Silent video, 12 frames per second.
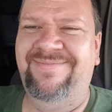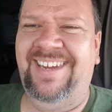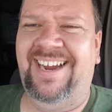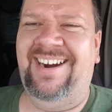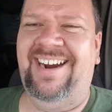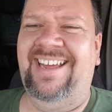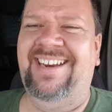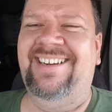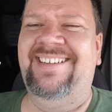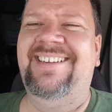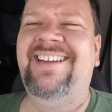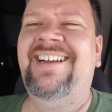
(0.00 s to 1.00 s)
Alright.
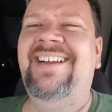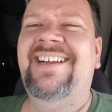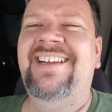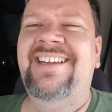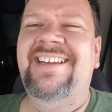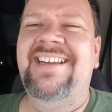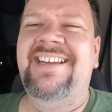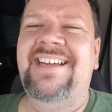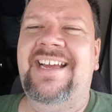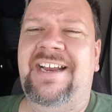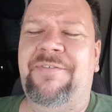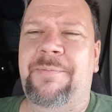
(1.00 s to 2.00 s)

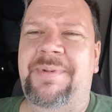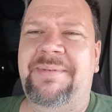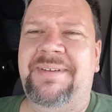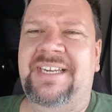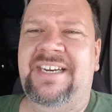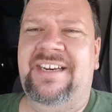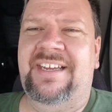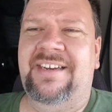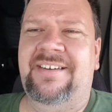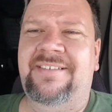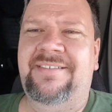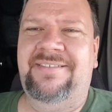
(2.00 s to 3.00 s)
Enough of me being an idiot.
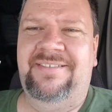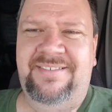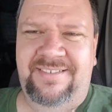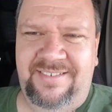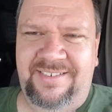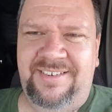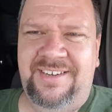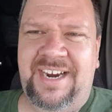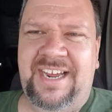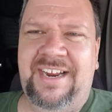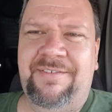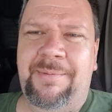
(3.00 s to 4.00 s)
Good
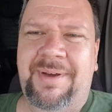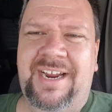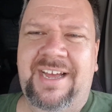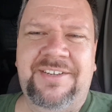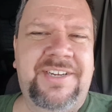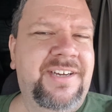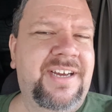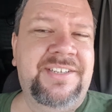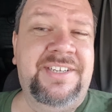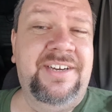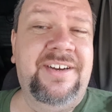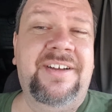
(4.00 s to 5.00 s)
night, everybody. I'll
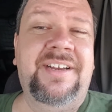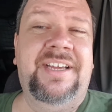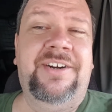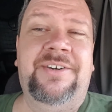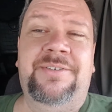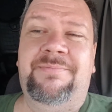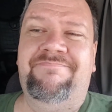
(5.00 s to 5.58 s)
see you all later.